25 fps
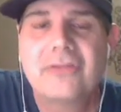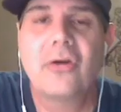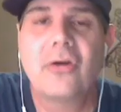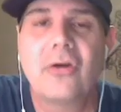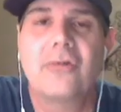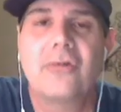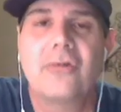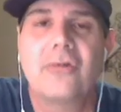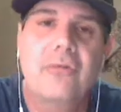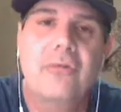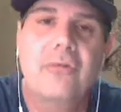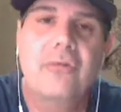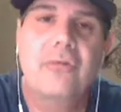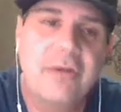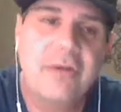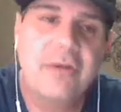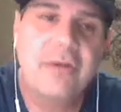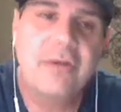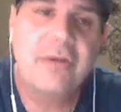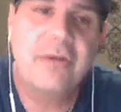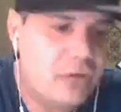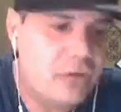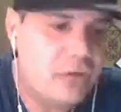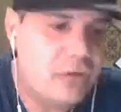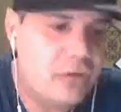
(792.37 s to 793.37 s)
So
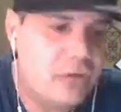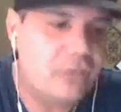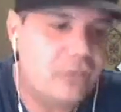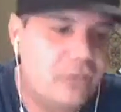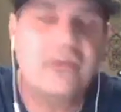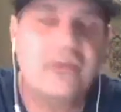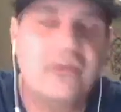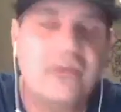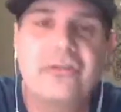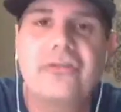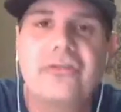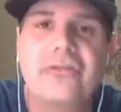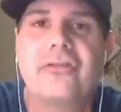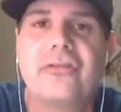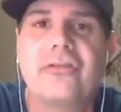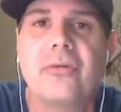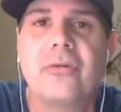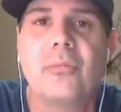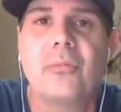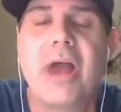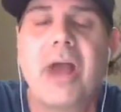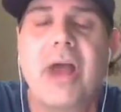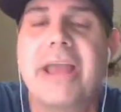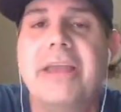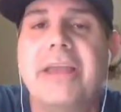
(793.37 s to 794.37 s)
if you use a
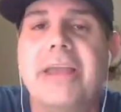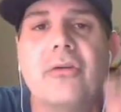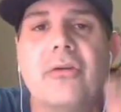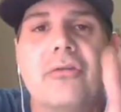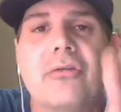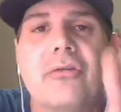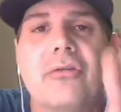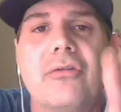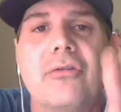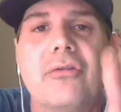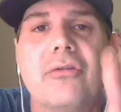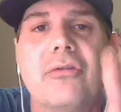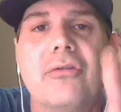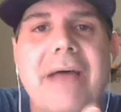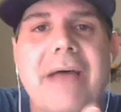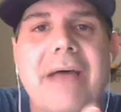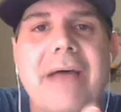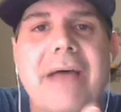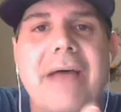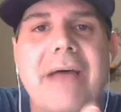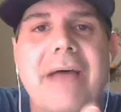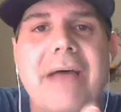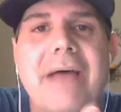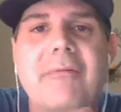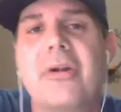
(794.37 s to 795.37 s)
system right, you'll
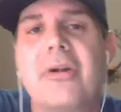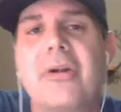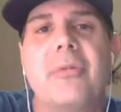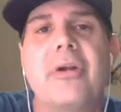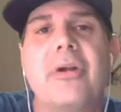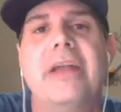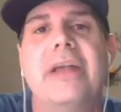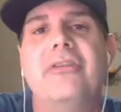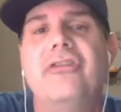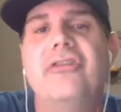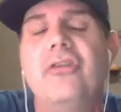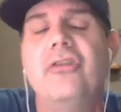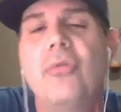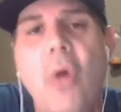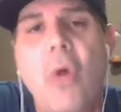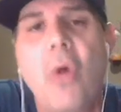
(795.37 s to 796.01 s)
never burn a bridge.